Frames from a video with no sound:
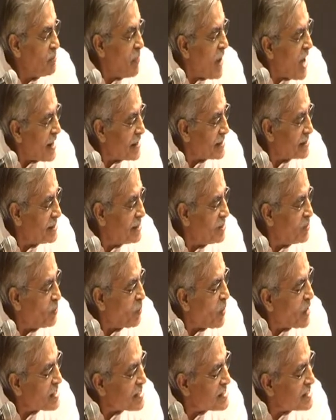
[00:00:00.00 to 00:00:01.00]
But
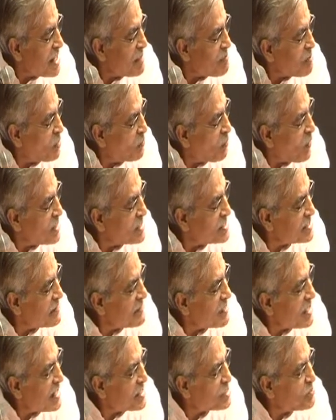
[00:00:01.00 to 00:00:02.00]
what has happened? What is
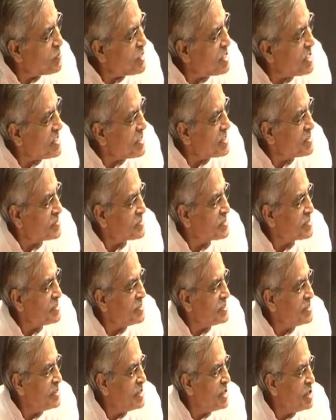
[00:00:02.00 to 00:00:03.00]
our experience
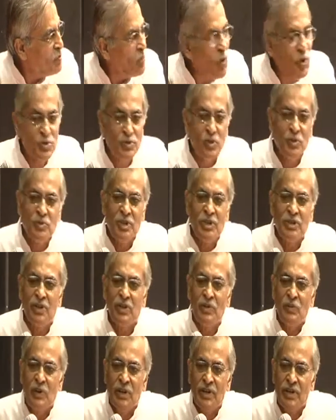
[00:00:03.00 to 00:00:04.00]
in most of the
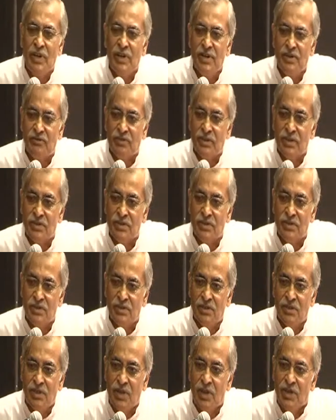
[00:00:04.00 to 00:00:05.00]
third world countries,
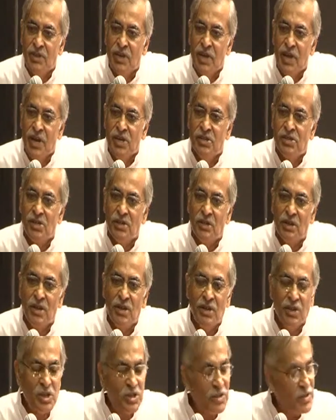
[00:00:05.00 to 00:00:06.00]
in the Asian
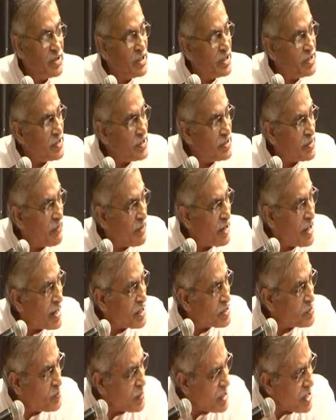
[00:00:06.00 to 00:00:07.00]
countries? This is our
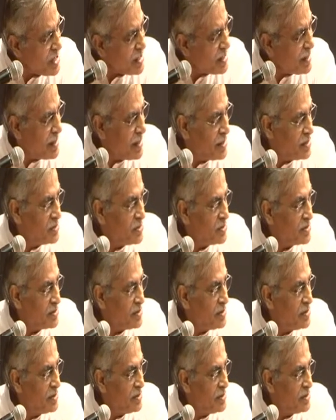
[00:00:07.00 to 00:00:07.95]
experience.